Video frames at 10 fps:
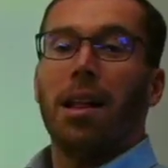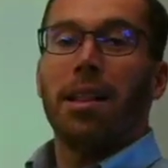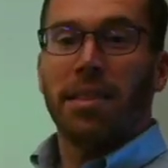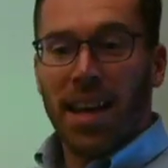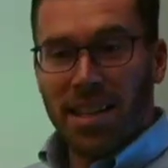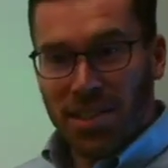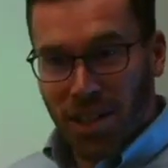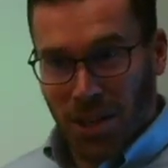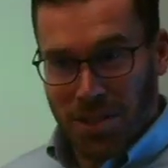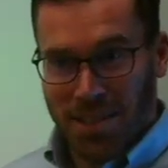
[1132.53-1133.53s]
they
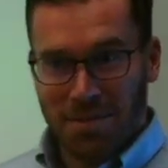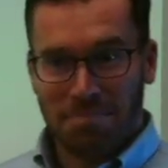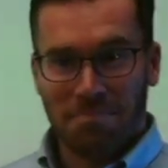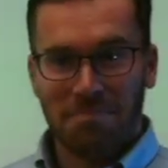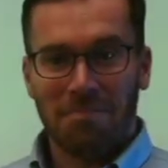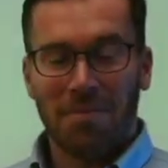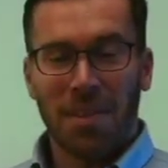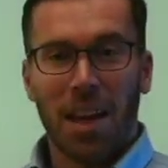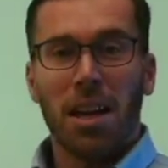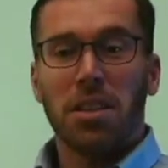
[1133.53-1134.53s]
start.
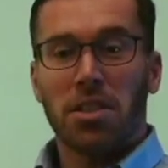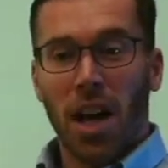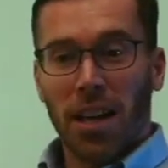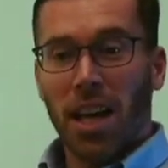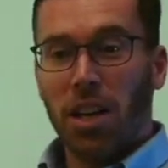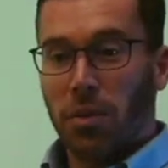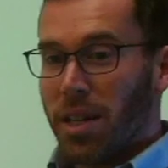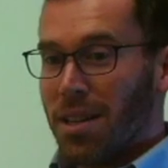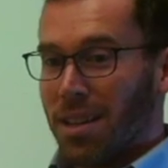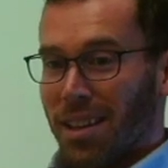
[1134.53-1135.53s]
John Henry
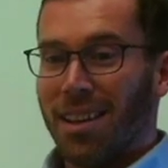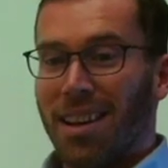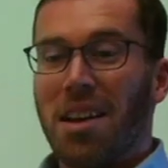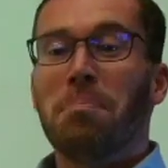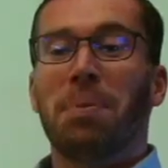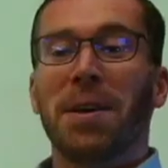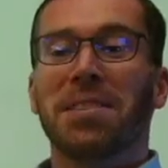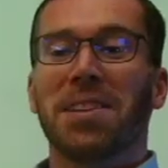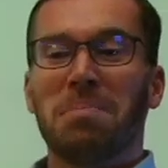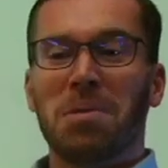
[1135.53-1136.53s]
picks
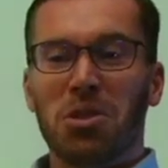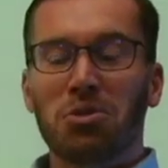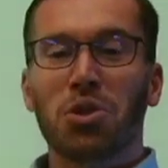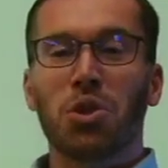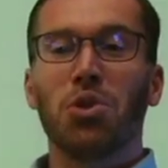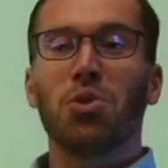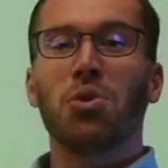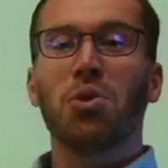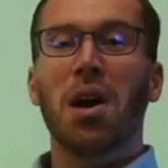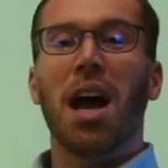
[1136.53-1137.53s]
up
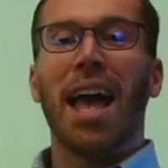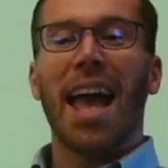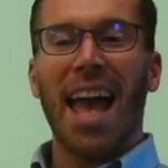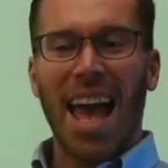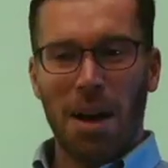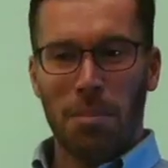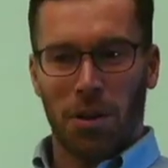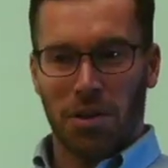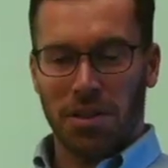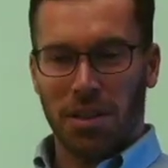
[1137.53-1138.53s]
2
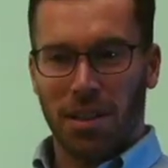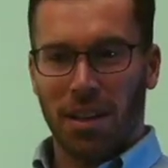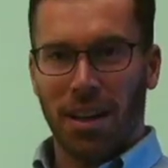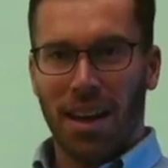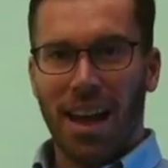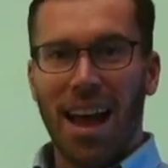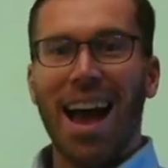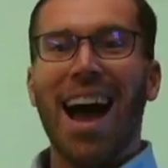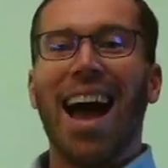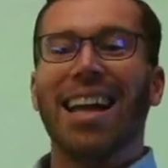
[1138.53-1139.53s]
hammers
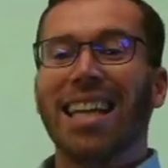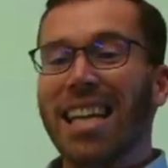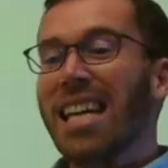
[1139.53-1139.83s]
and he